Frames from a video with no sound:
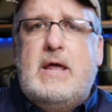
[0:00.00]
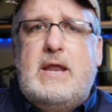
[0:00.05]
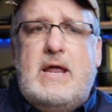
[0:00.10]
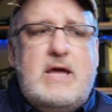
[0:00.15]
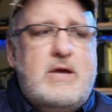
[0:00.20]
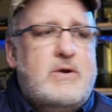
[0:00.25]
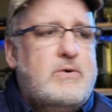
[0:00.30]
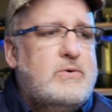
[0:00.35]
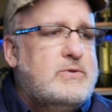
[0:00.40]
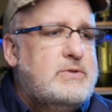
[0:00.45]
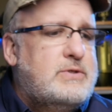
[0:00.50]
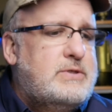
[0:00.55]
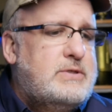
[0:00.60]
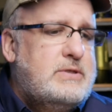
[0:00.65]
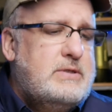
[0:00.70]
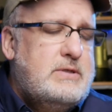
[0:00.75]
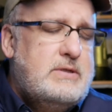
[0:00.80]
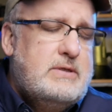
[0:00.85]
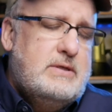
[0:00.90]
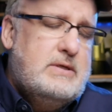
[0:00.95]

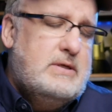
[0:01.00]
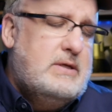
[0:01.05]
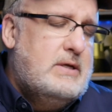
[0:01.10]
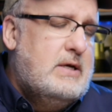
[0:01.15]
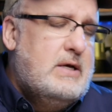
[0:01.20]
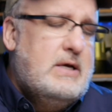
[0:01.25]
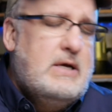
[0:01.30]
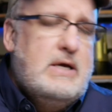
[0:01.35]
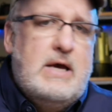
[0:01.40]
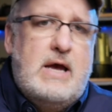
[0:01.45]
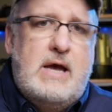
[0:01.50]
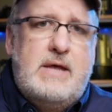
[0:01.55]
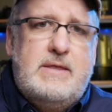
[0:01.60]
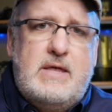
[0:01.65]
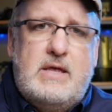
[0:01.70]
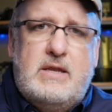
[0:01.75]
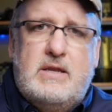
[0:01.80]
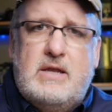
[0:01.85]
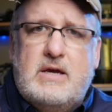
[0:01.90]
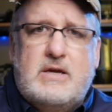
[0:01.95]
angles, and
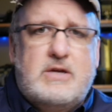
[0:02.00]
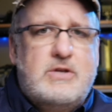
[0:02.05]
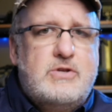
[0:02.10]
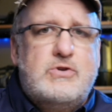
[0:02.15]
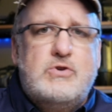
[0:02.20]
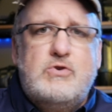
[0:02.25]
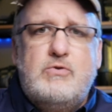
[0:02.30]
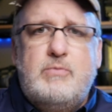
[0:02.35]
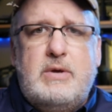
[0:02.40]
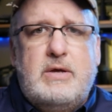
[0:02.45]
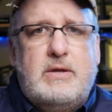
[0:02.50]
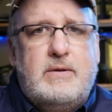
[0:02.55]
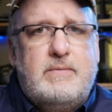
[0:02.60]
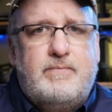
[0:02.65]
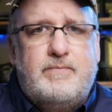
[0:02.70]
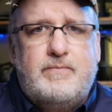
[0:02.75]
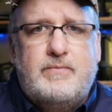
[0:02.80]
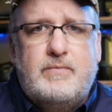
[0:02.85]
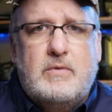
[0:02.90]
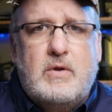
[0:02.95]
then I could zoom in,
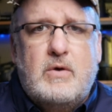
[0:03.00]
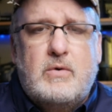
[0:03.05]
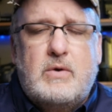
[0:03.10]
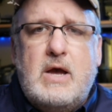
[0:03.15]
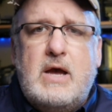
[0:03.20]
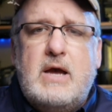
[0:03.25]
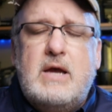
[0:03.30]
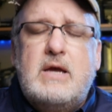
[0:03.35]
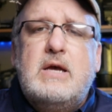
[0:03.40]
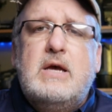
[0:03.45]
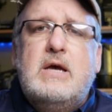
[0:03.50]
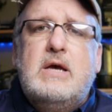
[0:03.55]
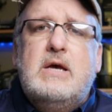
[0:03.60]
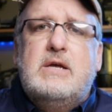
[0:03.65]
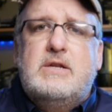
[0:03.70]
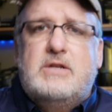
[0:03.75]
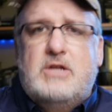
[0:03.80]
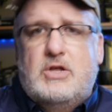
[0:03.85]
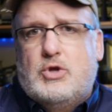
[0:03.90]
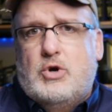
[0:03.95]
okay,
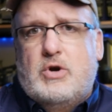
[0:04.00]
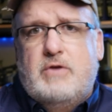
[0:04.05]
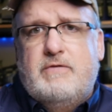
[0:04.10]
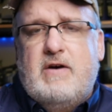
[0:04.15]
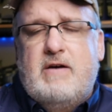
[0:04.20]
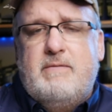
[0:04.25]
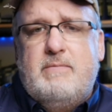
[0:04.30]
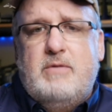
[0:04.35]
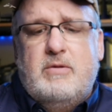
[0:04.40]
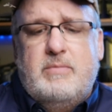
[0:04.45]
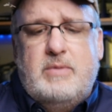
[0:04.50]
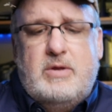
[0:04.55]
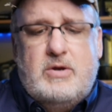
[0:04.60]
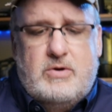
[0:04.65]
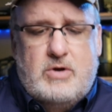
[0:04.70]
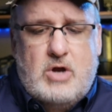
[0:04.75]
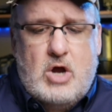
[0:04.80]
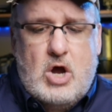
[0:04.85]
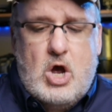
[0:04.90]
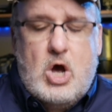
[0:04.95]
to 35
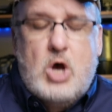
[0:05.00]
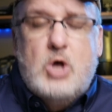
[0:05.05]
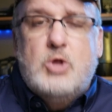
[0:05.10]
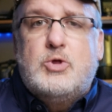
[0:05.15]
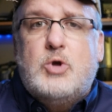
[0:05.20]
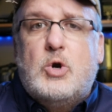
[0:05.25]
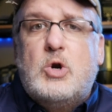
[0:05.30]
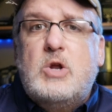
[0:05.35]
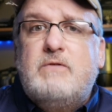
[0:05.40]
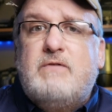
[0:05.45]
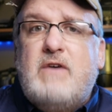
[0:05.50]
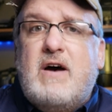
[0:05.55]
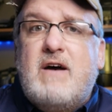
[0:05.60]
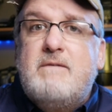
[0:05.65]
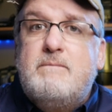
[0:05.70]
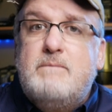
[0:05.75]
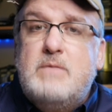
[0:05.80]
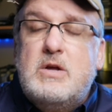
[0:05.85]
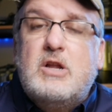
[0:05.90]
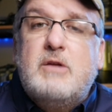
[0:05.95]
millimeter.
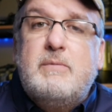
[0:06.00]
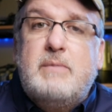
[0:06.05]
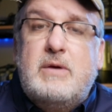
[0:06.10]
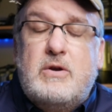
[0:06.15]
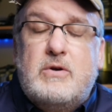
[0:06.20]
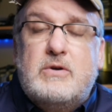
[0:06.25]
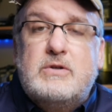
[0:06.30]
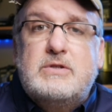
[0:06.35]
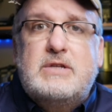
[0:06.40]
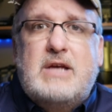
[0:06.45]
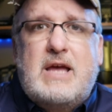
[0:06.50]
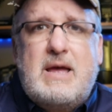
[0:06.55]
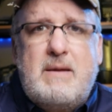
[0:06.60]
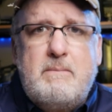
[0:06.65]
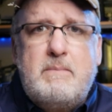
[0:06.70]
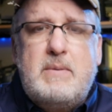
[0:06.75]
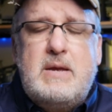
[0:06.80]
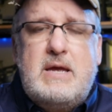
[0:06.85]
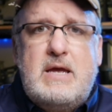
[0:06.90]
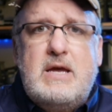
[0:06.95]
35 millimeters
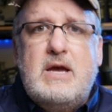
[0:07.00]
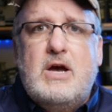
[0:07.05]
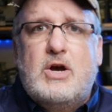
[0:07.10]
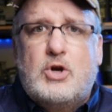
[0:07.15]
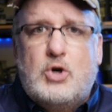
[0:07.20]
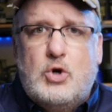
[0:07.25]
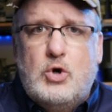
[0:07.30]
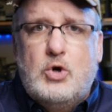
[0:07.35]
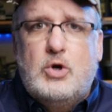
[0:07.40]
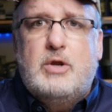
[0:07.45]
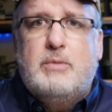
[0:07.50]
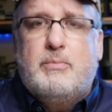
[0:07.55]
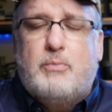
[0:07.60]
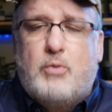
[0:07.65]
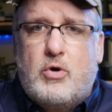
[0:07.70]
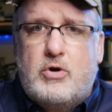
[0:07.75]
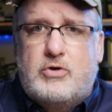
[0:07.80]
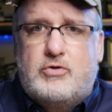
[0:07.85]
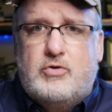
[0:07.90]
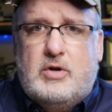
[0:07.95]
can be a good
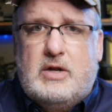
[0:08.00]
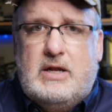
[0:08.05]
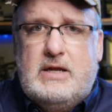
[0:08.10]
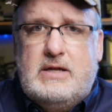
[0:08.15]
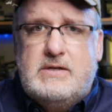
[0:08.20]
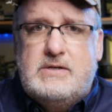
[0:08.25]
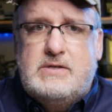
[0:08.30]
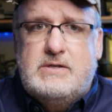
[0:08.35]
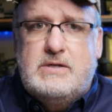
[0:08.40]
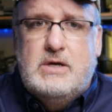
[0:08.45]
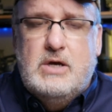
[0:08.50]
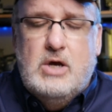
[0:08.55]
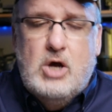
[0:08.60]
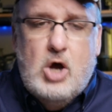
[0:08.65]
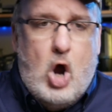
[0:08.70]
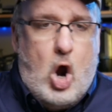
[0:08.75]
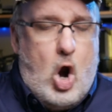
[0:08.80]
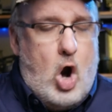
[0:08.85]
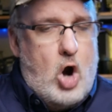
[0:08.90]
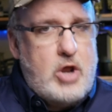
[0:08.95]
portrait lens.
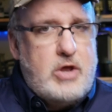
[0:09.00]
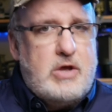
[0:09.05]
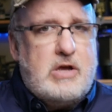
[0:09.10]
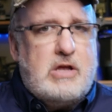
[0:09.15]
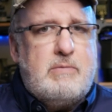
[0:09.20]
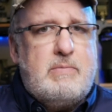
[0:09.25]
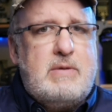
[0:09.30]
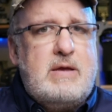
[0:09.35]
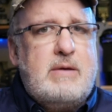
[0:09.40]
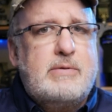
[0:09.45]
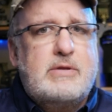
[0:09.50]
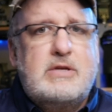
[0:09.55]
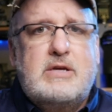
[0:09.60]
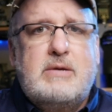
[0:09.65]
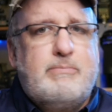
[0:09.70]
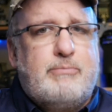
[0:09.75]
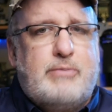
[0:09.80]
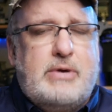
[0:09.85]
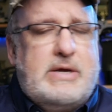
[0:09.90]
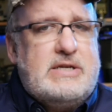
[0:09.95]
Are you going to be able to
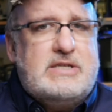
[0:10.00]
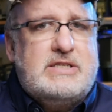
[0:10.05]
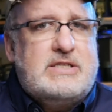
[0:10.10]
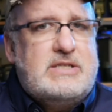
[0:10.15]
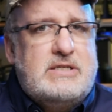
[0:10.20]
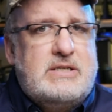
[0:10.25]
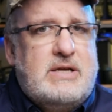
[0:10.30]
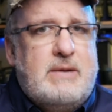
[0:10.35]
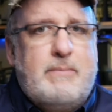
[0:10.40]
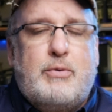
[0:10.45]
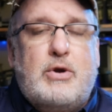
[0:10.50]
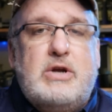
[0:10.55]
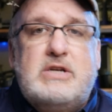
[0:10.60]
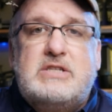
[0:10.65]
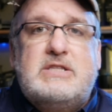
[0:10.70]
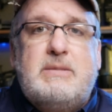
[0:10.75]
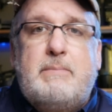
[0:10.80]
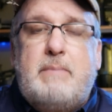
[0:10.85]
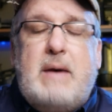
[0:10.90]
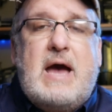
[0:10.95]

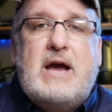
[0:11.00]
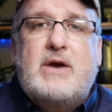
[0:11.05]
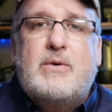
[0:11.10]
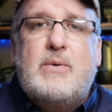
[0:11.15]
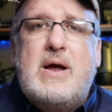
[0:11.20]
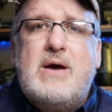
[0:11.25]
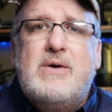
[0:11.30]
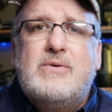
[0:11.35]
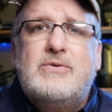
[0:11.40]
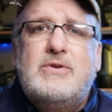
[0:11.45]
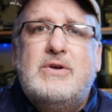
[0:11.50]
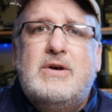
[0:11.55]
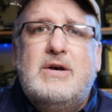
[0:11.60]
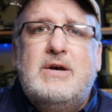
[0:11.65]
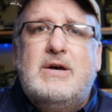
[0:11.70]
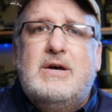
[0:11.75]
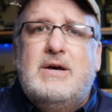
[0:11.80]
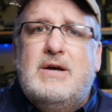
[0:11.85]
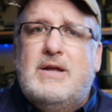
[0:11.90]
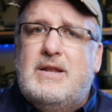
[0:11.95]
compress the background
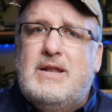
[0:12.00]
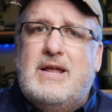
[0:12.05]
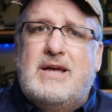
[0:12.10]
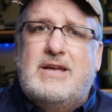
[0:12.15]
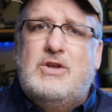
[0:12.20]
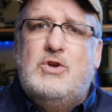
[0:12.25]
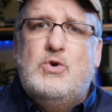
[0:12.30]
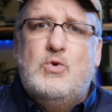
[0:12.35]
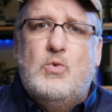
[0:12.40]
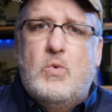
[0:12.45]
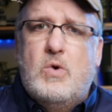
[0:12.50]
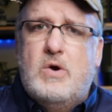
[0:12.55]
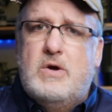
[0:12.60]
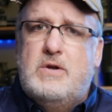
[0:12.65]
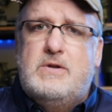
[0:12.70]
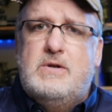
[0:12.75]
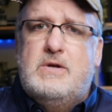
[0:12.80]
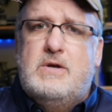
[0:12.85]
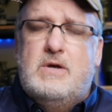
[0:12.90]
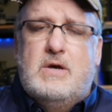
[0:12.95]
like you
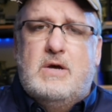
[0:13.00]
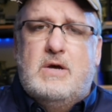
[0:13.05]
would